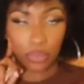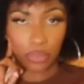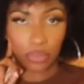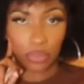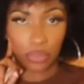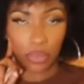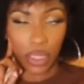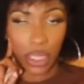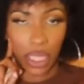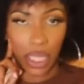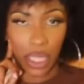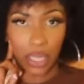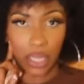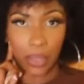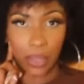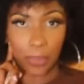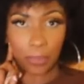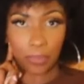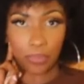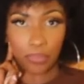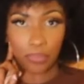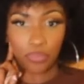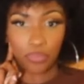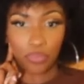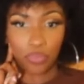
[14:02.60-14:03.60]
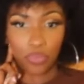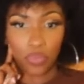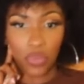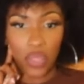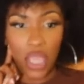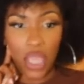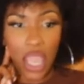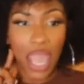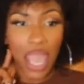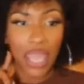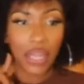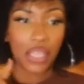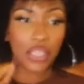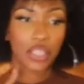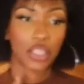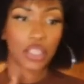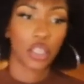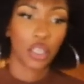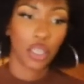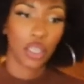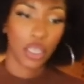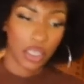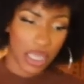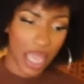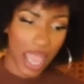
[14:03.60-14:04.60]
Okay. And it's
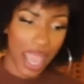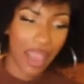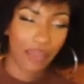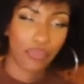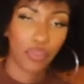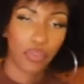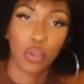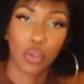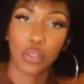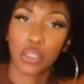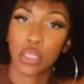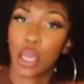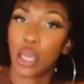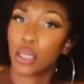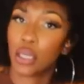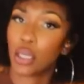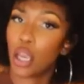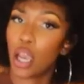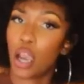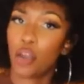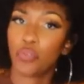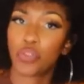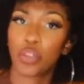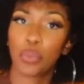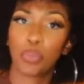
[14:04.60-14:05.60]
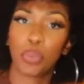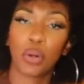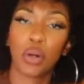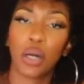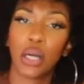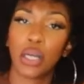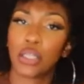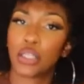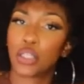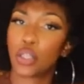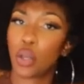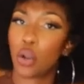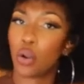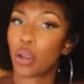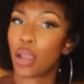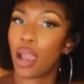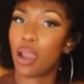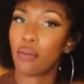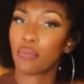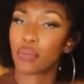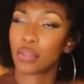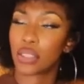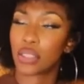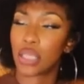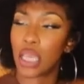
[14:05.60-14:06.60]
good to have those uncomfortable adult
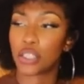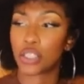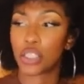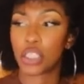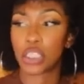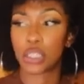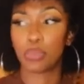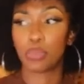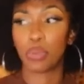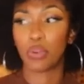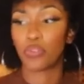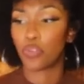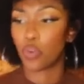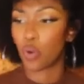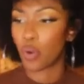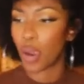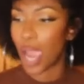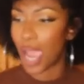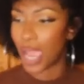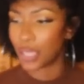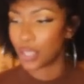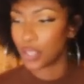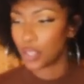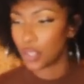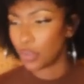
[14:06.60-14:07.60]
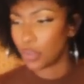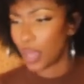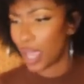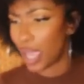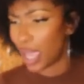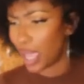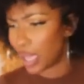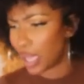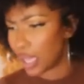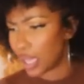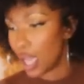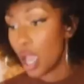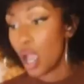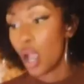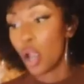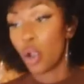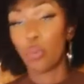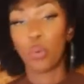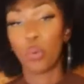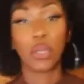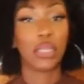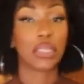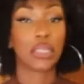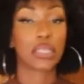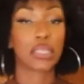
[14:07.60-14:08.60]
conversations before I do. Hey,
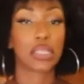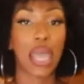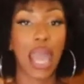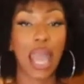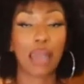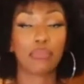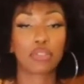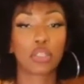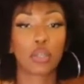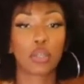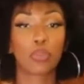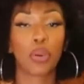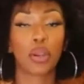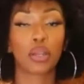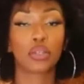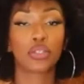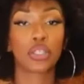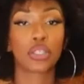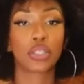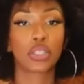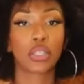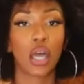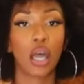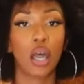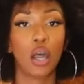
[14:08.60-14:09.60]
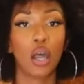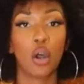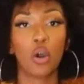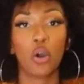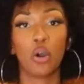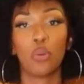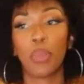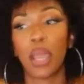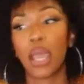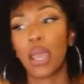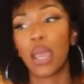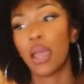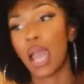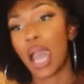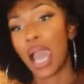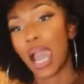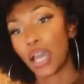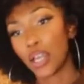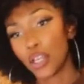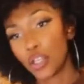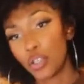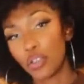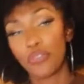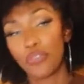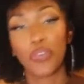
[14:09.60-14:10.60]
when it's time to purchase a home, how
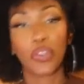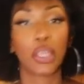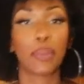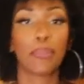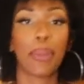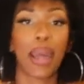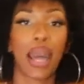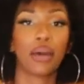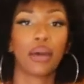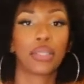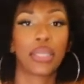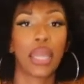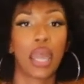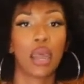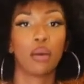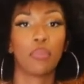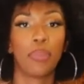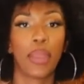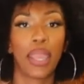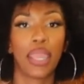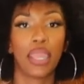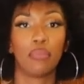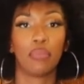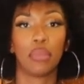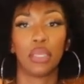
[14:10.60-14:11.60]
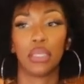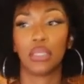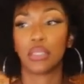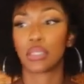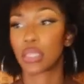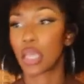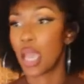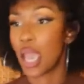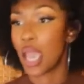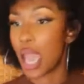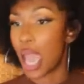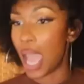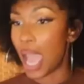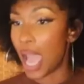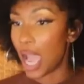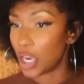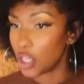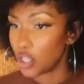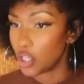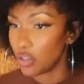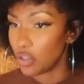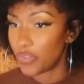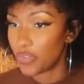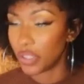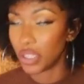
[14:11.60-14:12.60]
do you feel about down payments? How
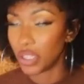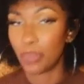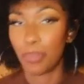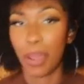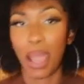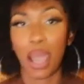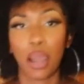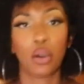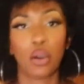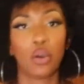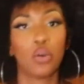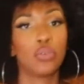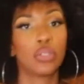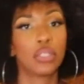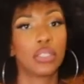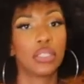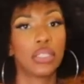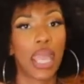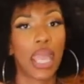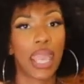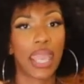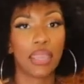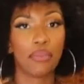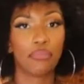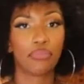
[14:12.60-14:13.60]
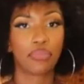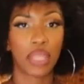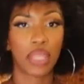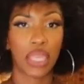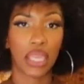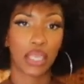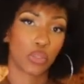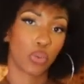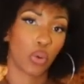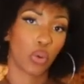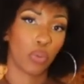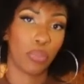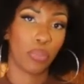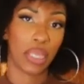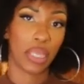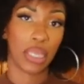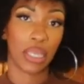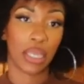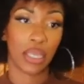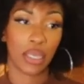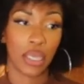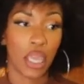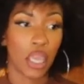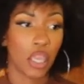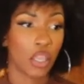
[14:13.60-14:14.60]
do you feel about whose name things will be
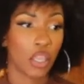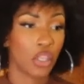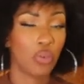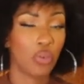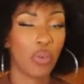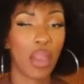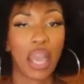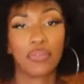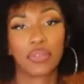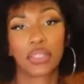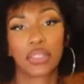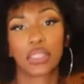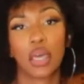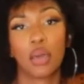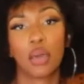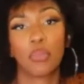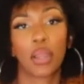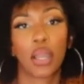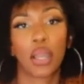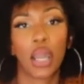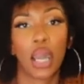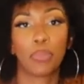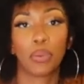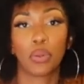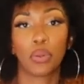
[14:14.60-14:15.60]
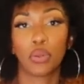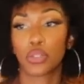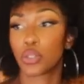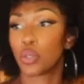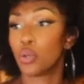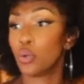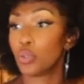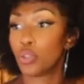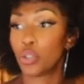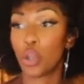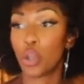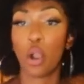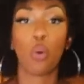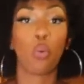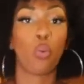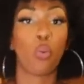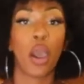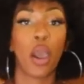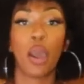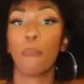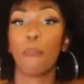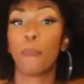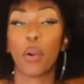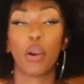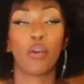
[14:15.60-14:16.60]
in? You have some couples who don't
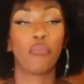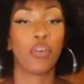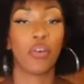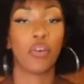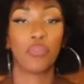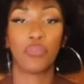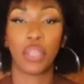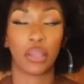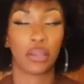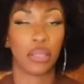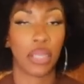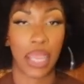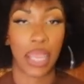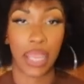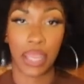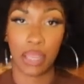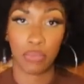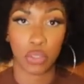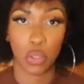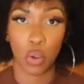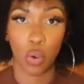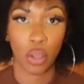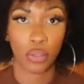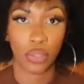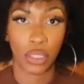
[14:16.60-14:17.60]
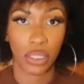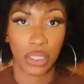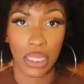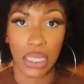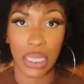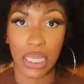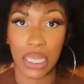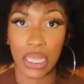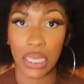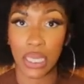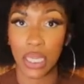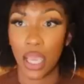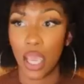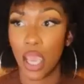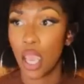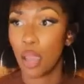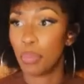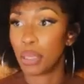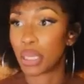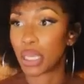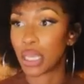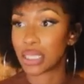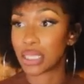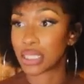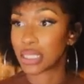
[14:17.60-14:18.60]
want both of their names on the deed
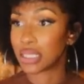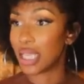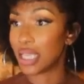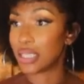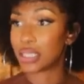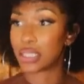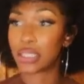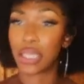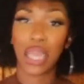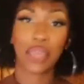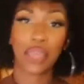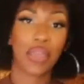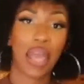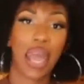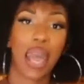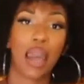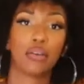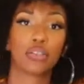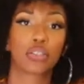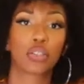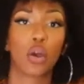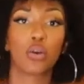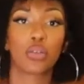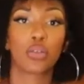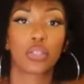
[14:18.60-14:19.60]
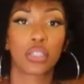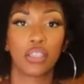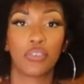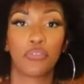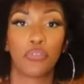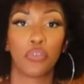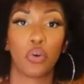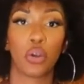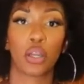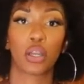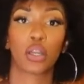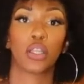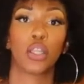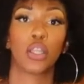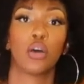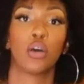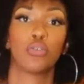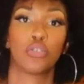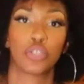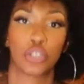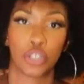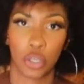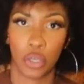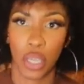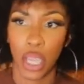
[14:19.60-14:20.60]
because let's say the house goes into
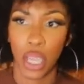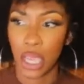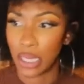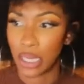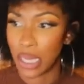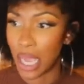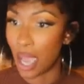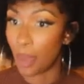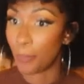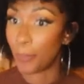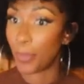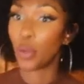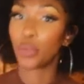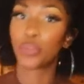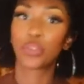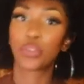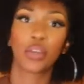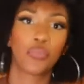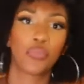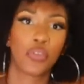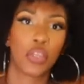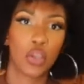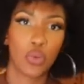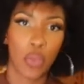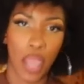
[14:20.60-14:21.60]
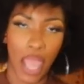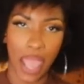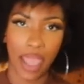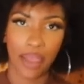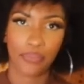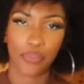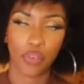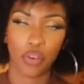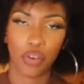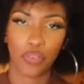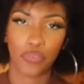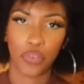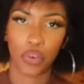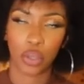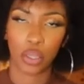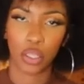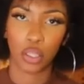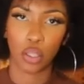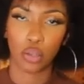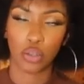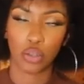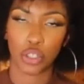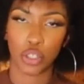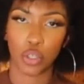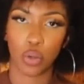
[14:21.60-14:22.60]
foreclosure. Now, both of you have a
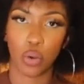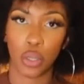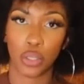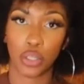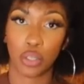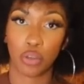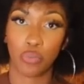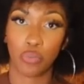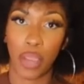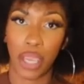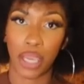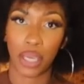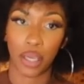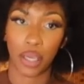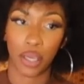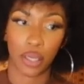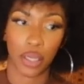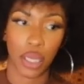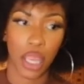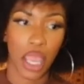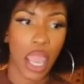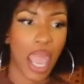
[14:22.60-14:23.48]
foreclosure on your record.